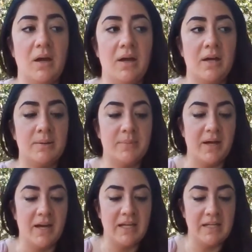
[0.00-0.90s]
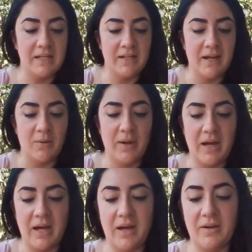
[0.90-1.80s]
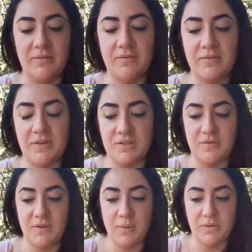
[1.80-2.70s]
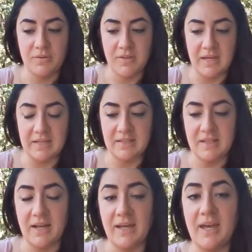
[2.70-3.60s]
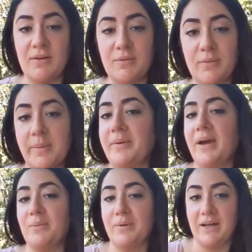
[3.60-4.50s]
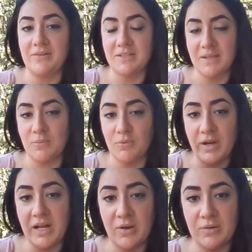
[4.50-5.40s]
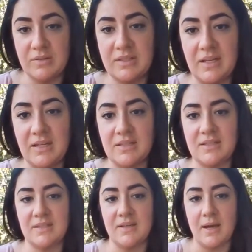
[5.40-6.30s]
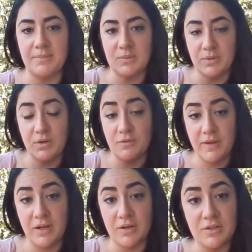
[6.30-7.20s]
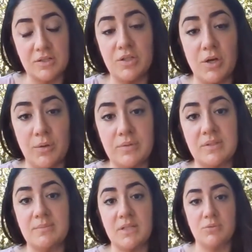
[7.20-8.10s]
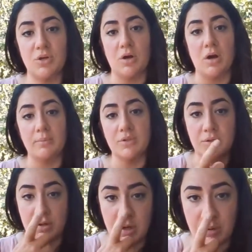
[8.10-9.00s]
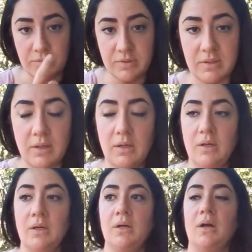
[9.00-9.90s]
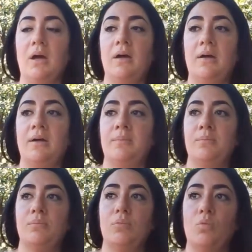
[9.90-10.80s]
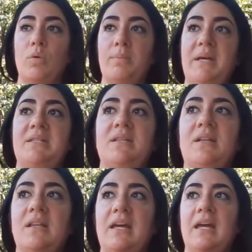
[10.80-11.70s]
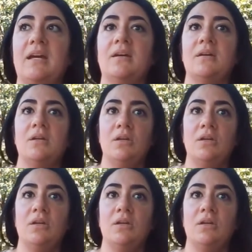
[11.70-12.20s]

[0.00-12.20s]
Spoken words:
I now have, there's a few other things and I can't remember how to pronounce them. Raynaud's happens with your fingers and toes, sometimes your arms or your nose. Where basically,